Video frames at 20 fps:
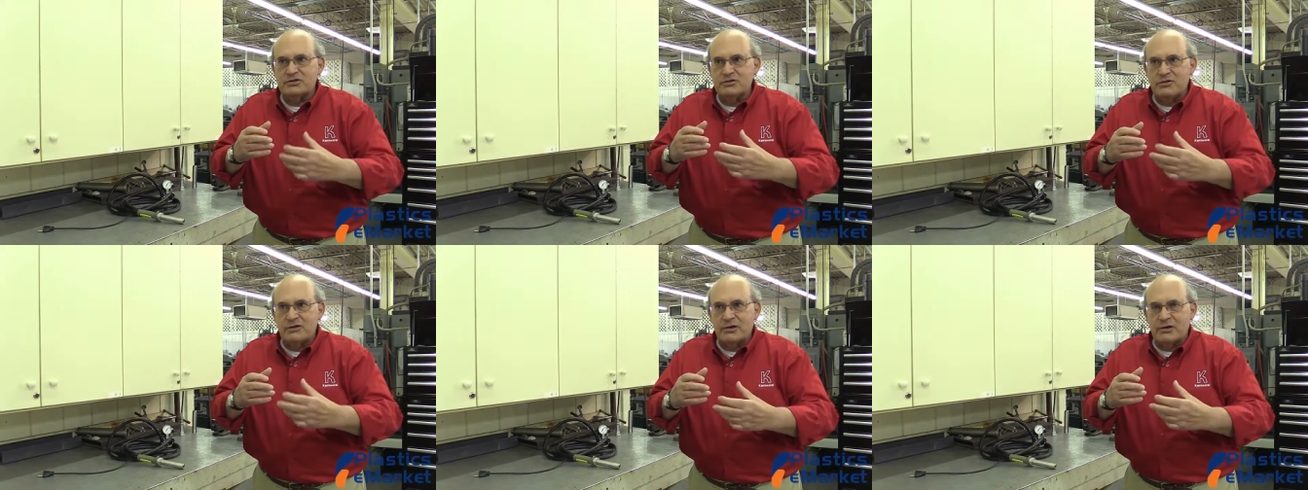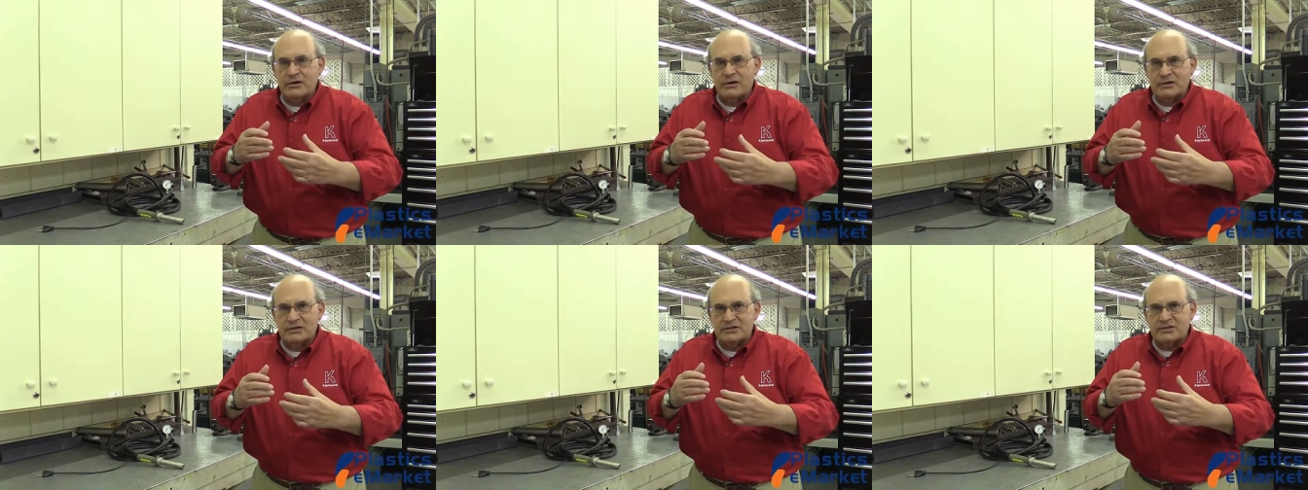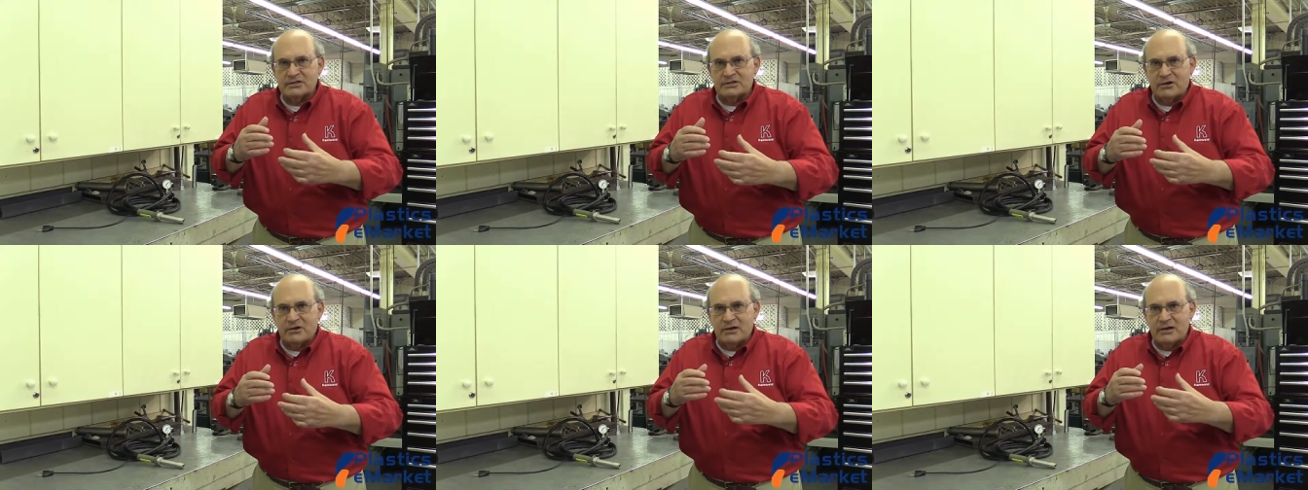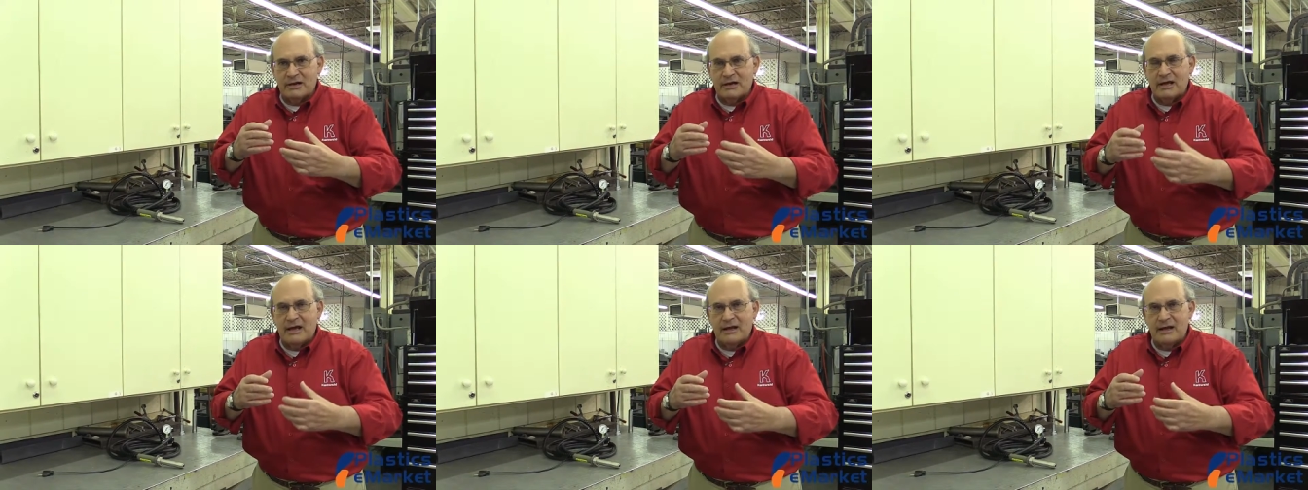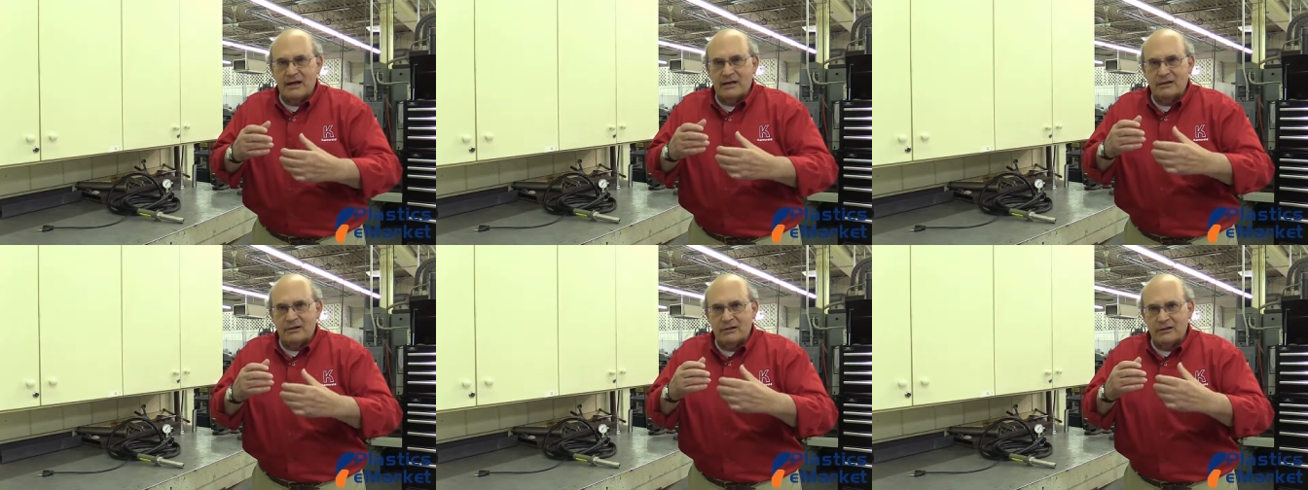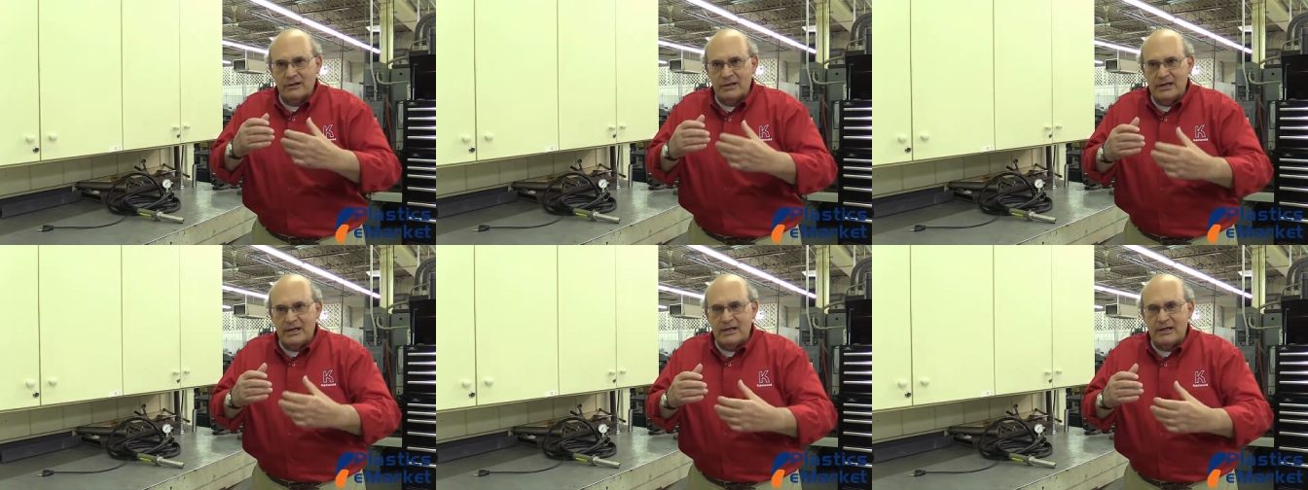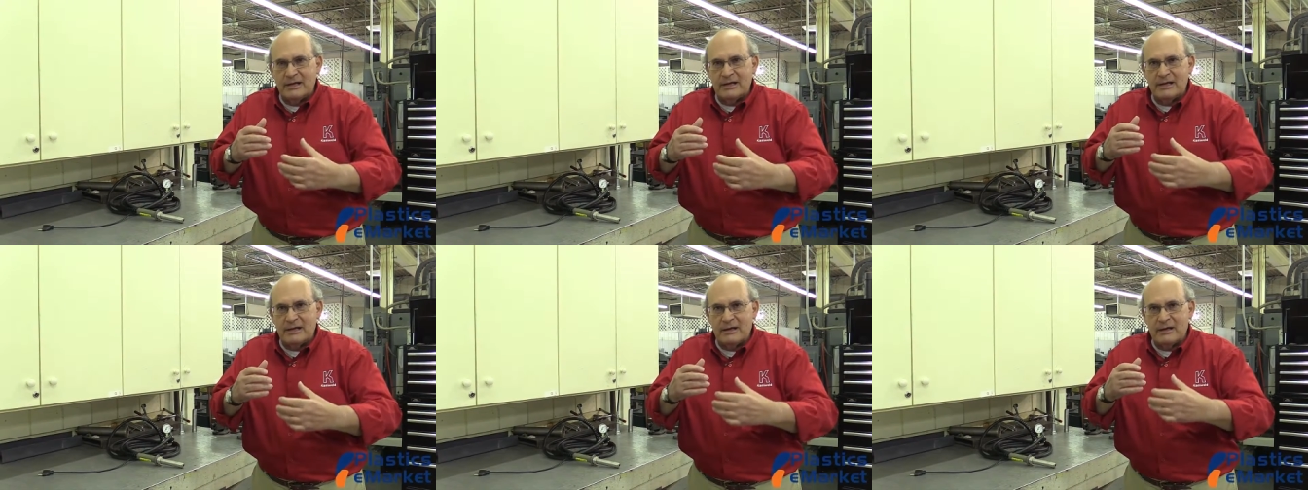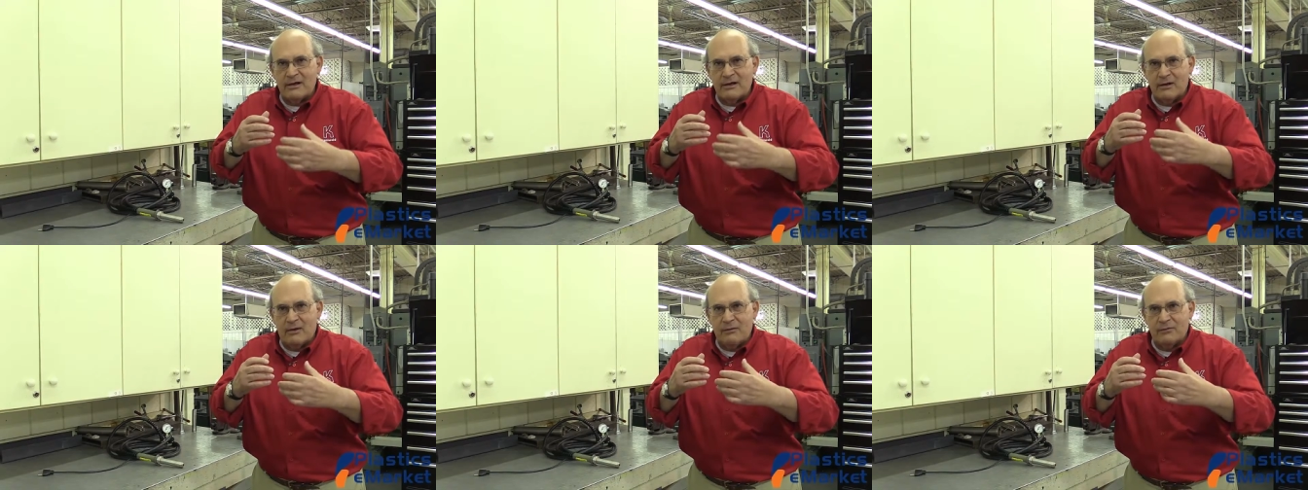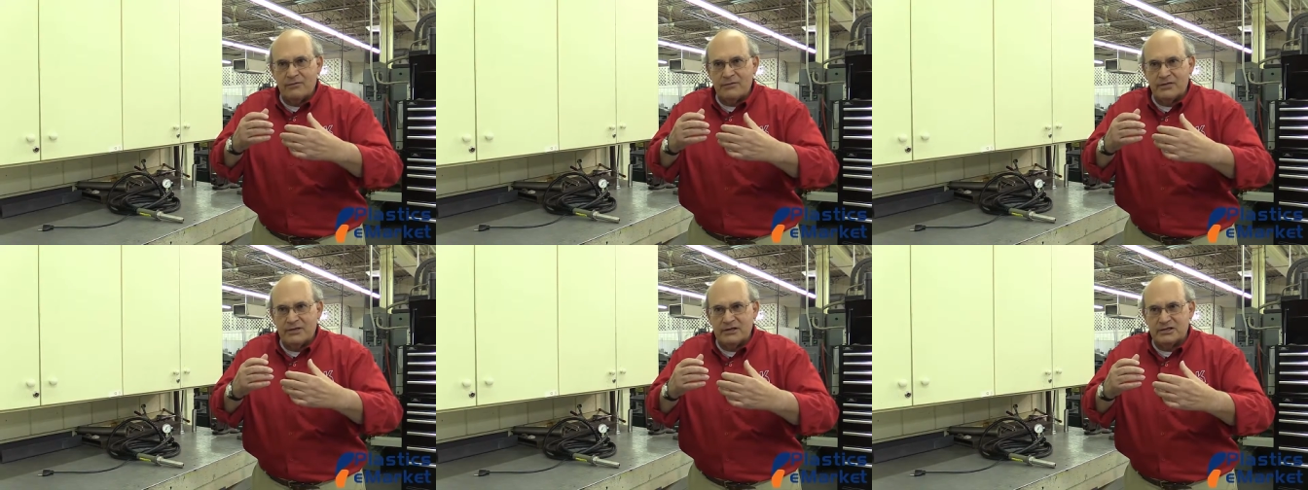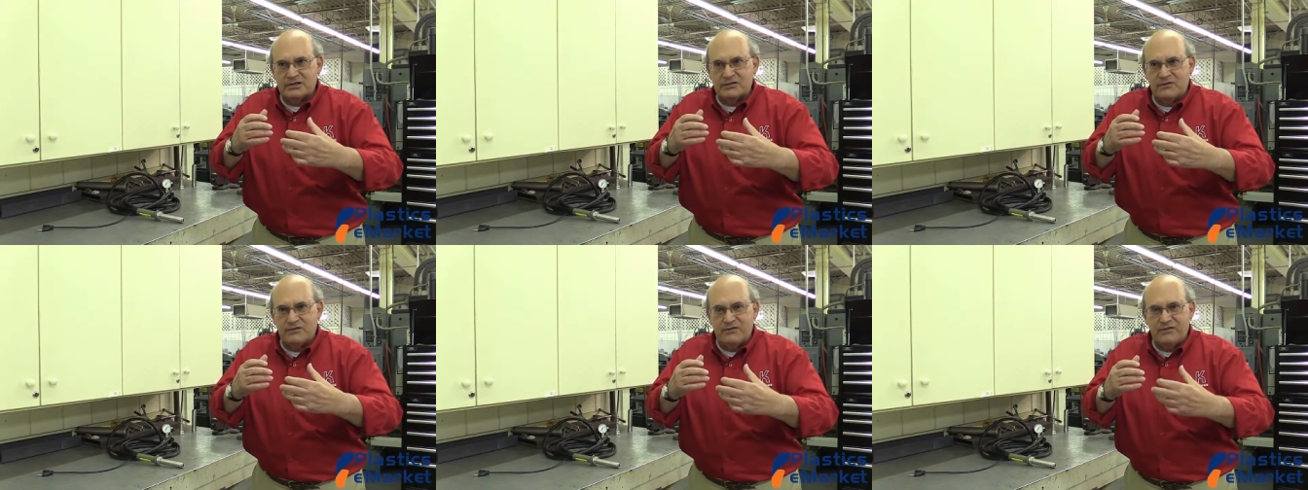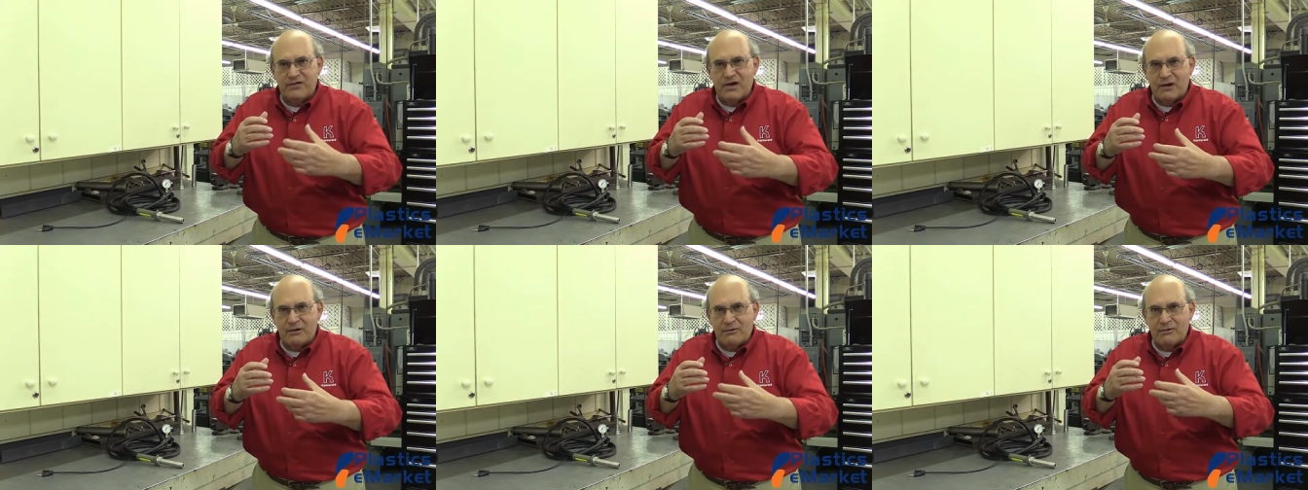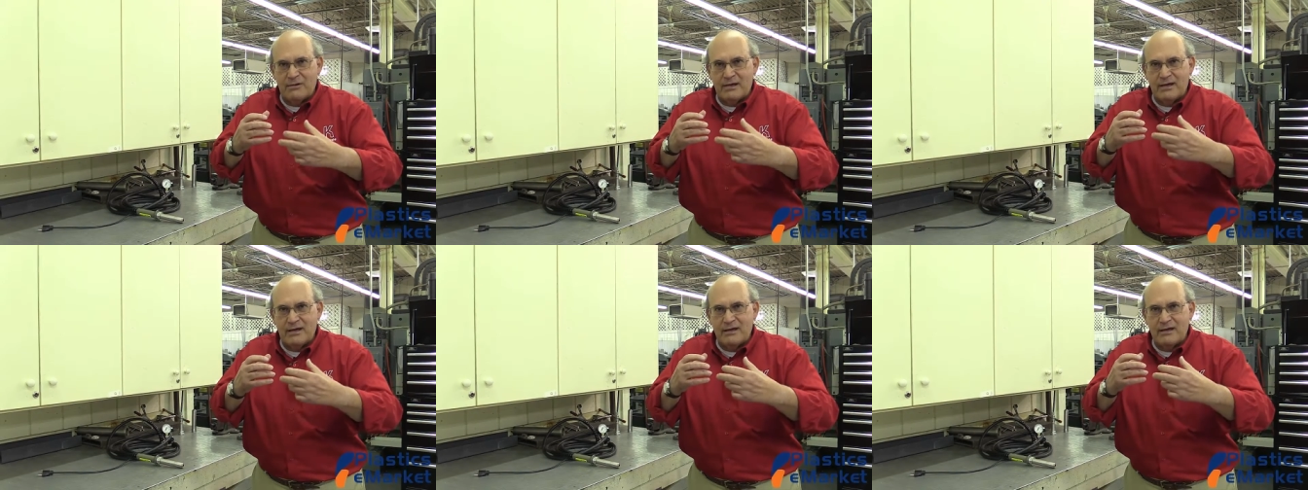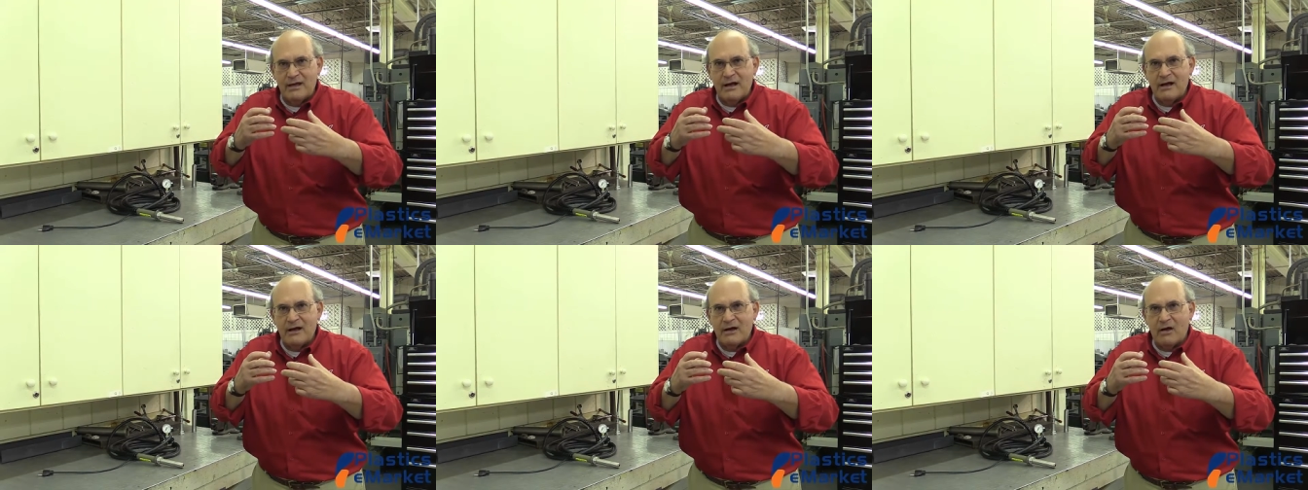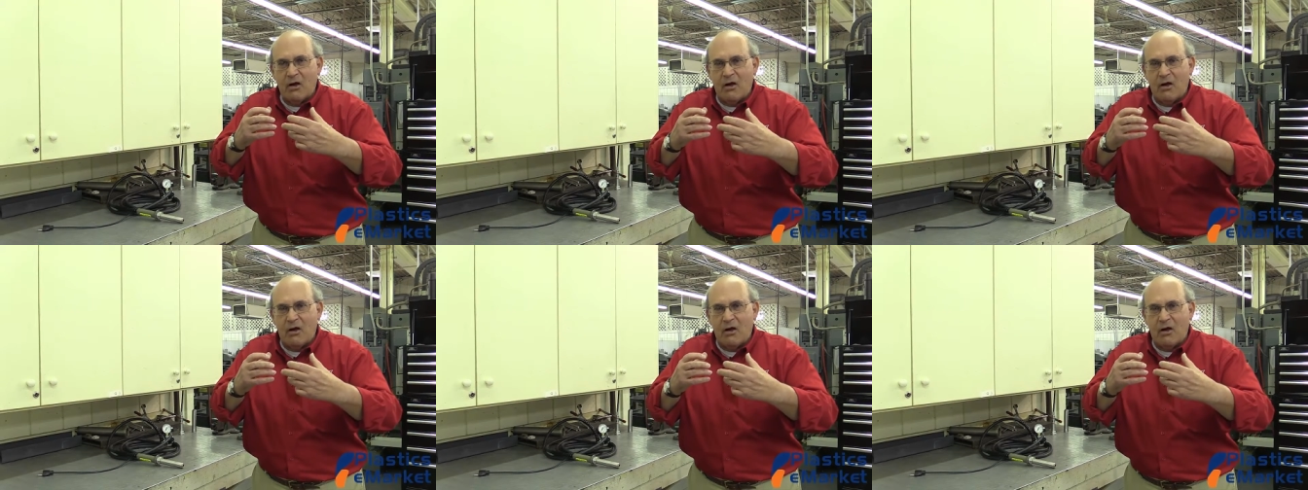you're going to start getting leaking of this very